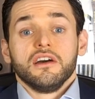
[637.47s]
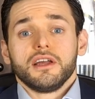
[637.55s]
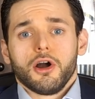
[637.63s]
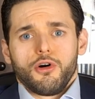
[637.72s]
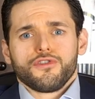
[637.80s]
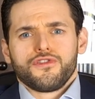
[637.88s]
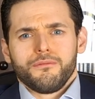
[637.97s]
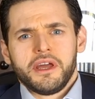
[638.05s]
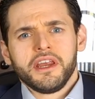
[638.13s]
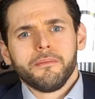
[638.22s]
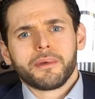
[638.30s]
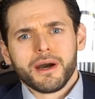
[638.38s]
There are also
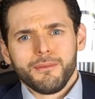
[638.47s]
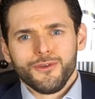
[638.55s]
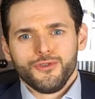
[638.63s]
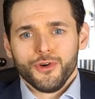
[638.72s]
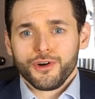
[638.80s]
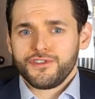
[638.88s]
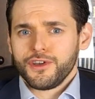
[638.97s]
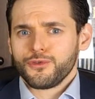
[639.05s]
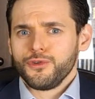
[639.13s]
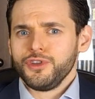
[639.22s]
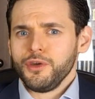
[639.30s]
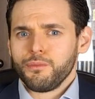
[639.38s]
many upcoming drugs that
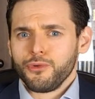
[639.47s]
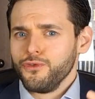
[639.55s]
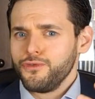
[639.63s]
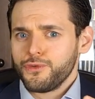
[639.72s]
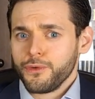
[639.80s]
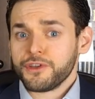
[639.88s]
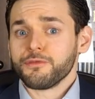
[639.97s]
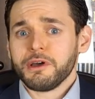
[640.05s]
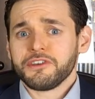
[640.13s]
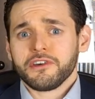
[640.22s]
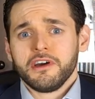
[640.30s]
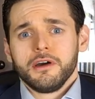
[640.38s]
could improve
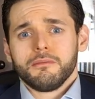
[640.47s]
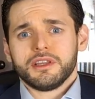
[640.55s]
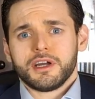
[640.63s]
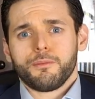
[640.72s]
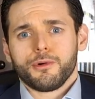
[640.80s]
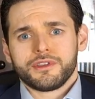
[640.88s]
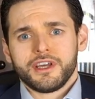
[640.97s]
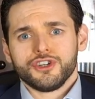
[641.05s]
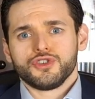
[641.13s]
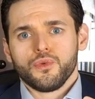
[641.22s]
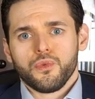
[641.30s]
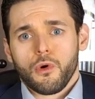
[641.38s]
treatment, but their
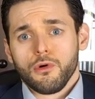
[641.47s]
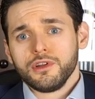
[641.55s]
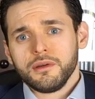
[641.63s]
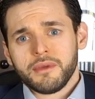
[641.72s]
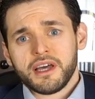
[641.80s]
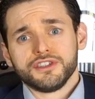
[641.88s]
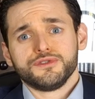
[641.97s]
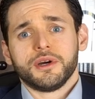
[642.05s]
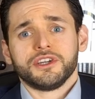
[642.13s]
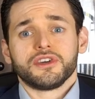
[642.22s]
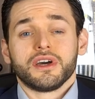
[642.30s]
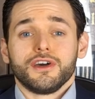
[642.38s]
potential role in
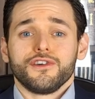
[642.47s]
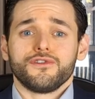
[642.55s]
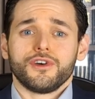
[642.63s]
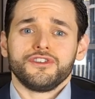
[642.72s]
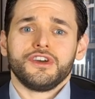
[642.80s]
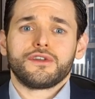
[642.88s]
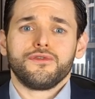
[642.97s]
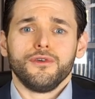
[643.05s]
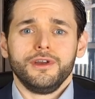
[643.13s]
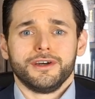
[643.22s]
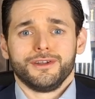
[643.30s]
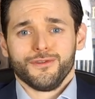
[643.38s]
management is not yet
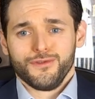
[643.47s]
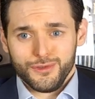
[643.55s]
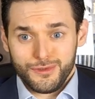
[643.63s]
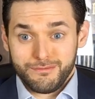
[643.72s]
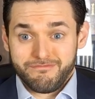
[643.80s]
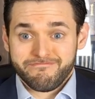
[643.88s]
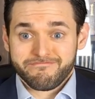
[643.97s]
fully understood.